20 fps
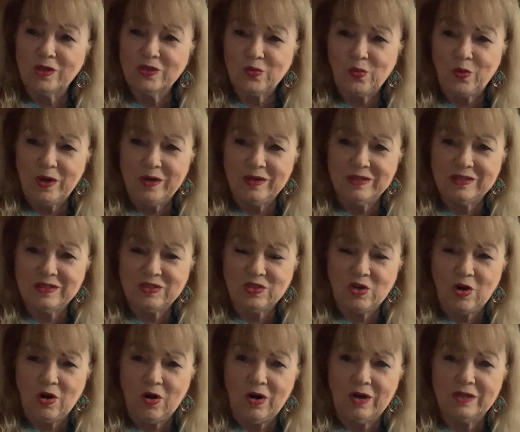where it
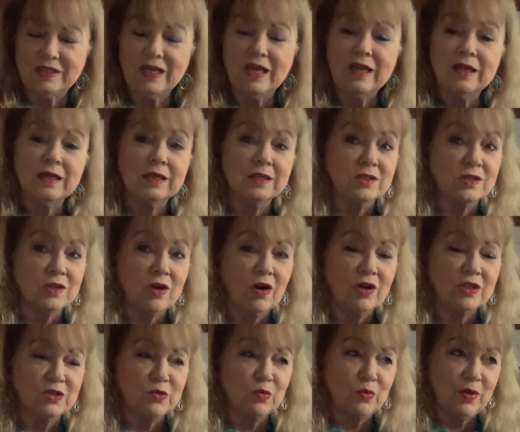starts. It
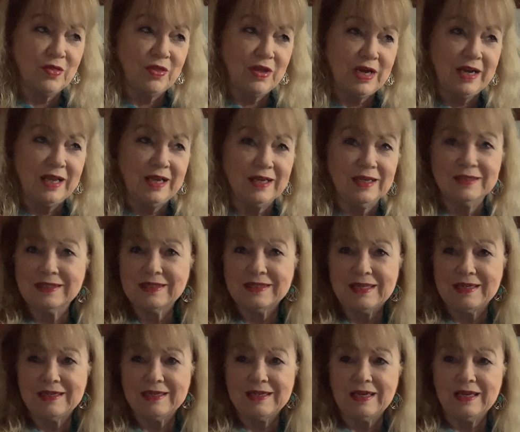starts with an
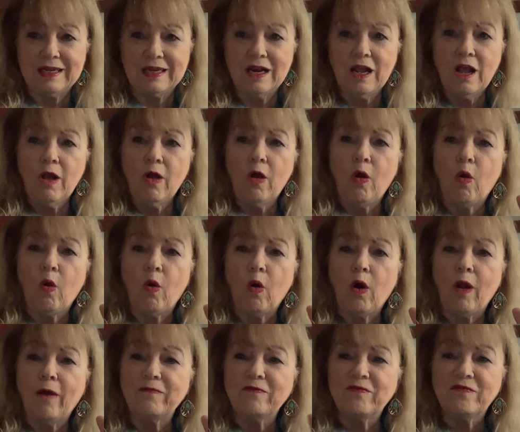incident or
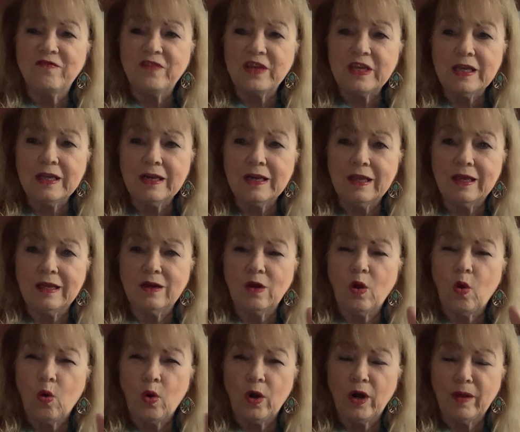a feeling
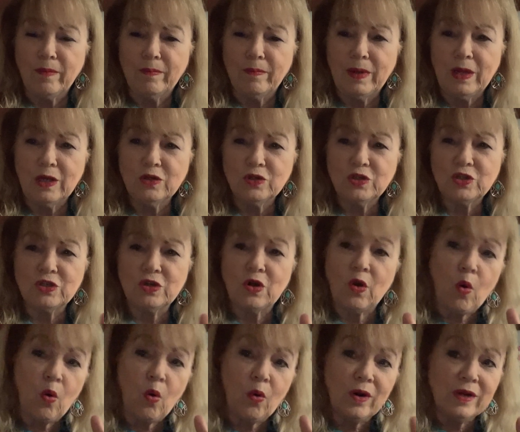or an emotion
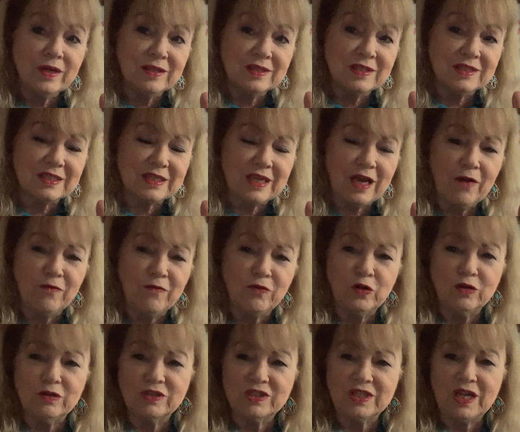or a
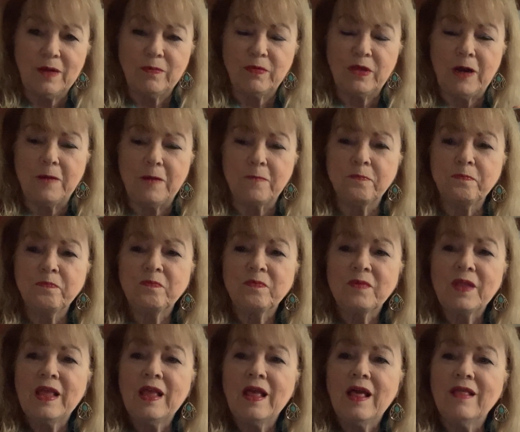discovery or something.
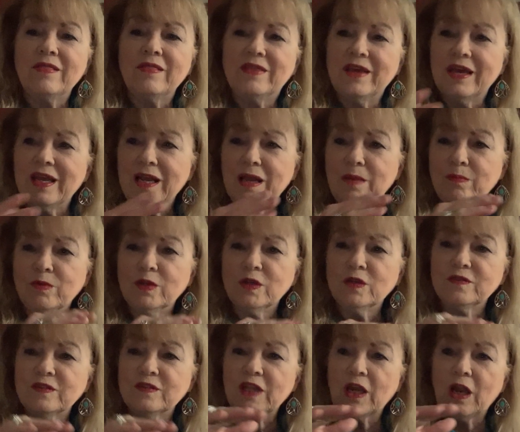Then it
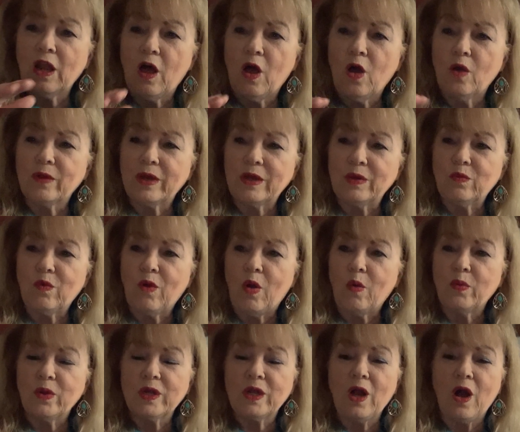moves along in
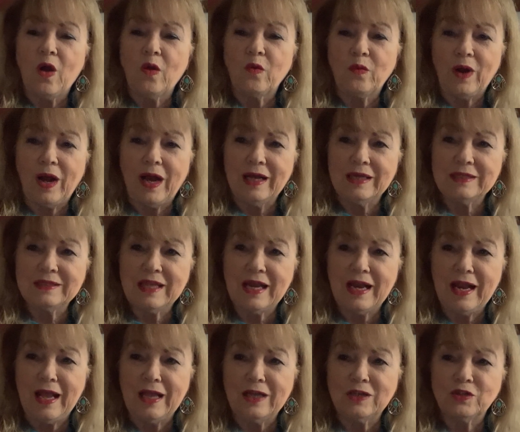what we call rise and
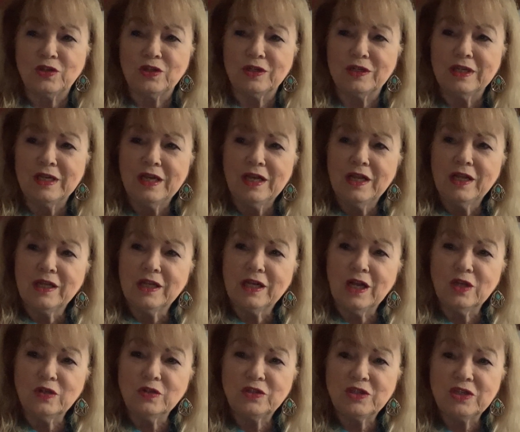action,
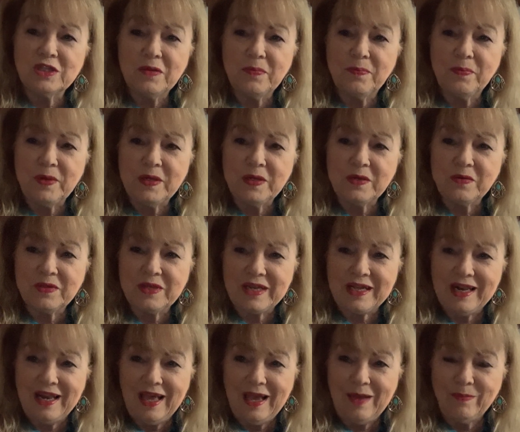goes to the peak of the
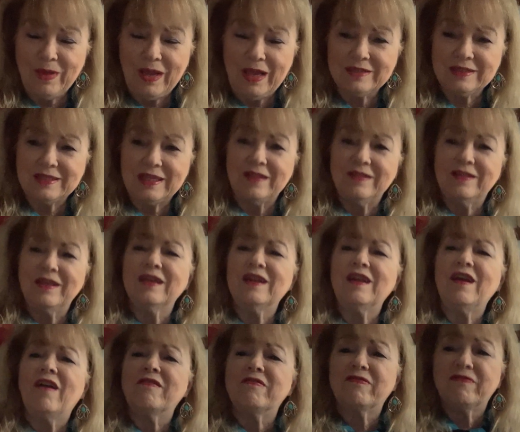climax, and then
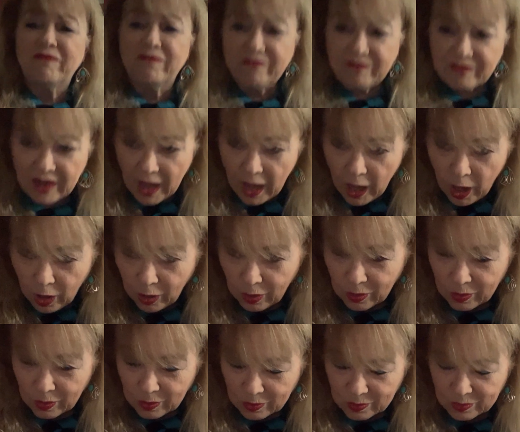it
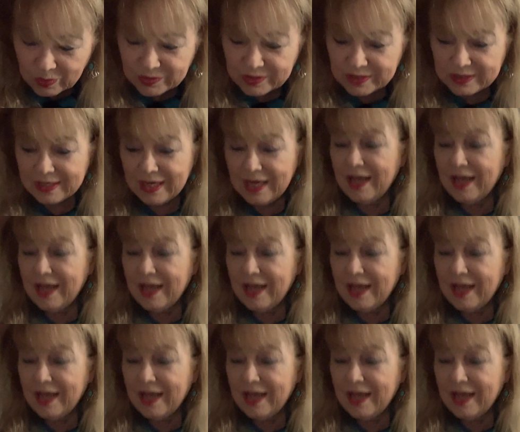falls